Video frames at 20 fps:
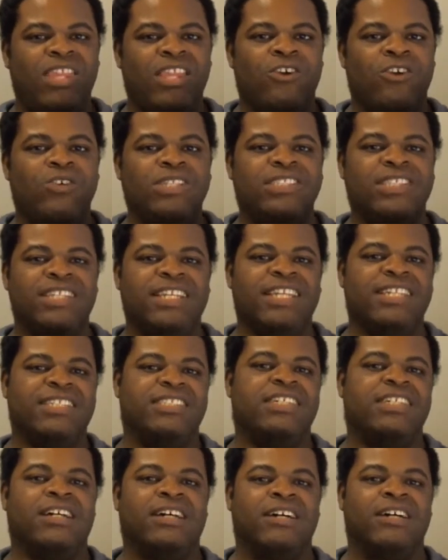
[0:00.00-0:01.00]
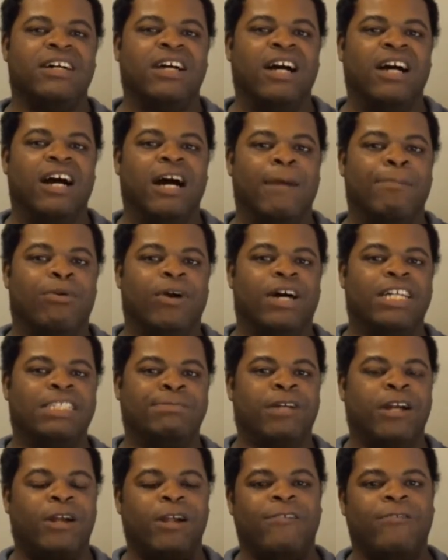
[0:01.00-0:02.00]
going to lead to uh,
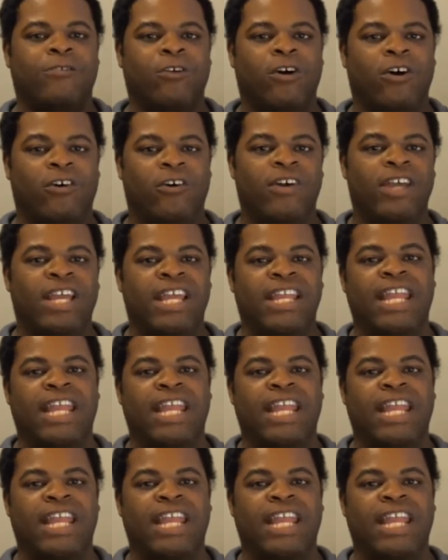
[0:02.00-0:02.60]
prosperity for oh, all.